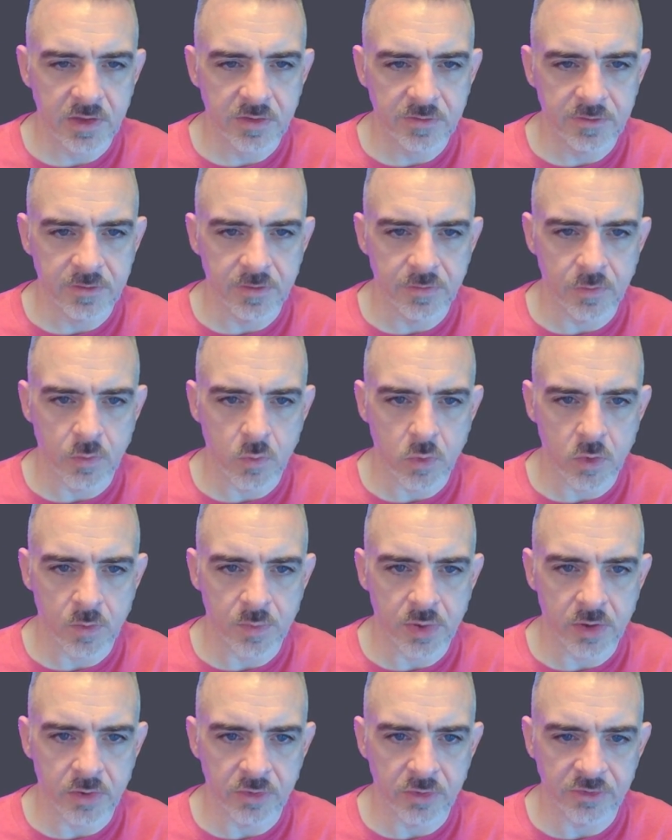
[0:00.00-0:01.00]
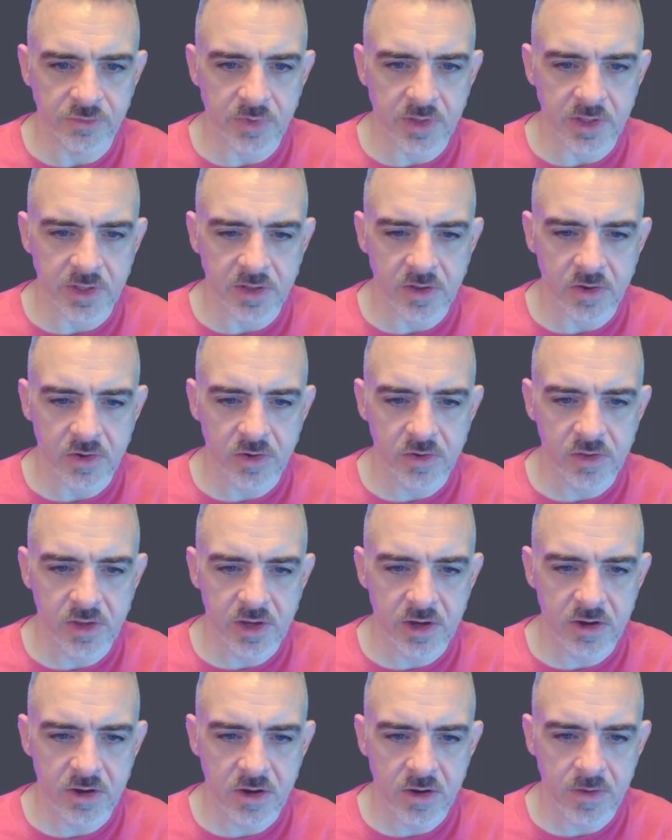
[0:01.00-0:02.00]
Civil War post we did
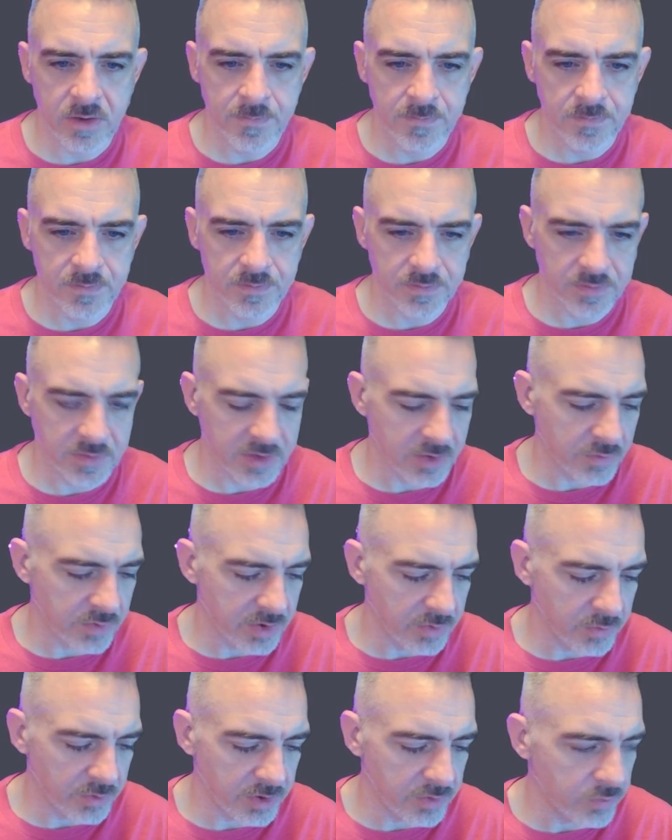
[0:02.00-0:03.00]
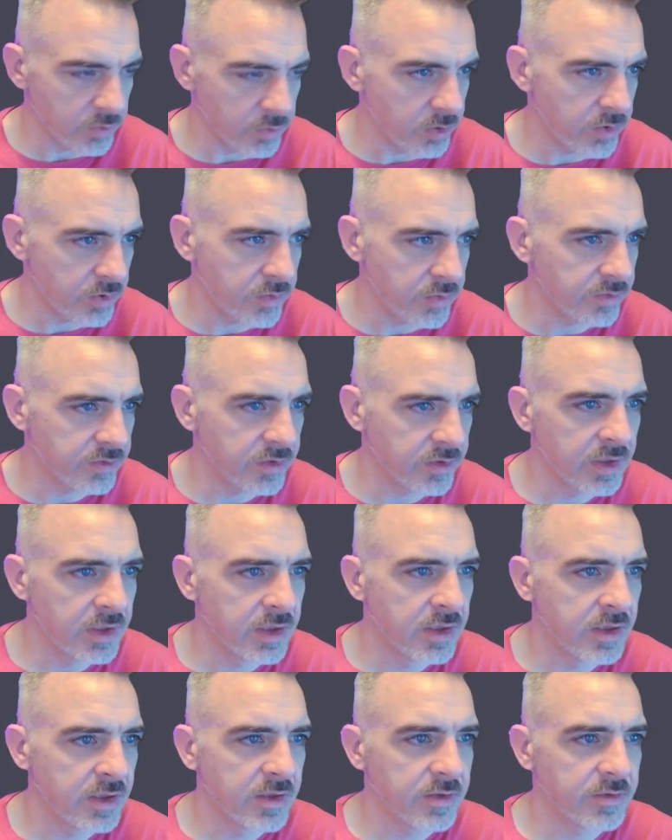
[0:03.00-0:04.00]
earlier that we rewrote.
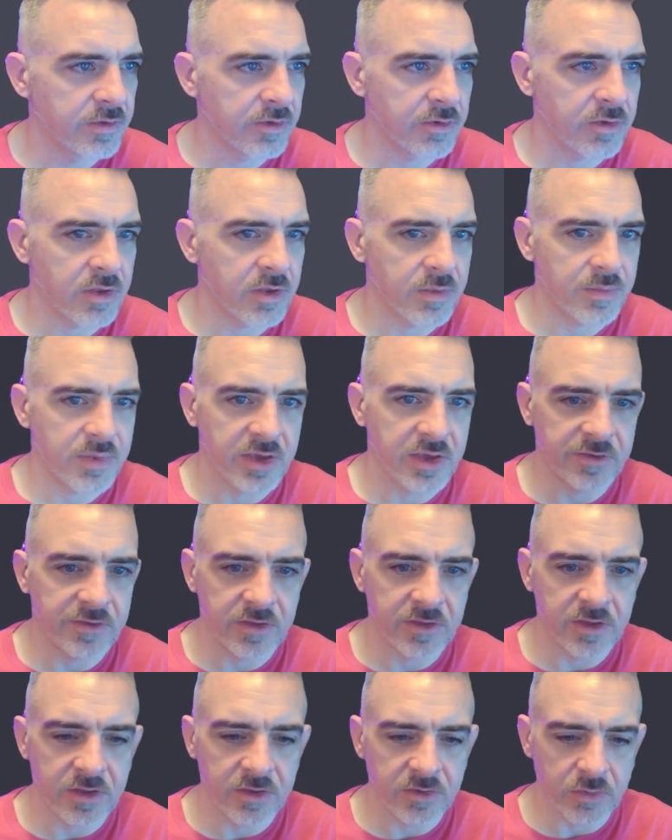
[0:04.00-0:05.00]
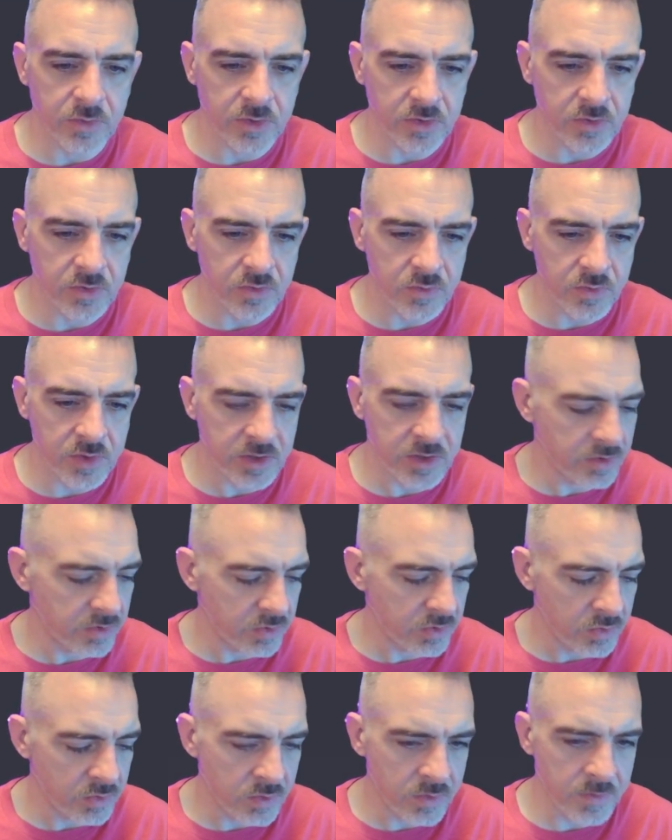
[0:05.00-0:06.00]
So I'm going to paste it into a new
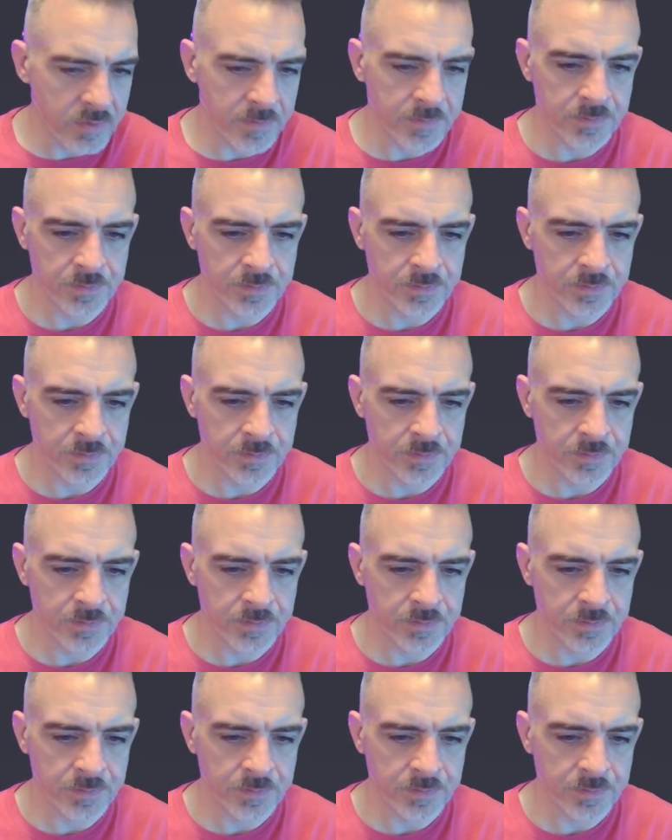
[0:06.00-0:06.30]
window.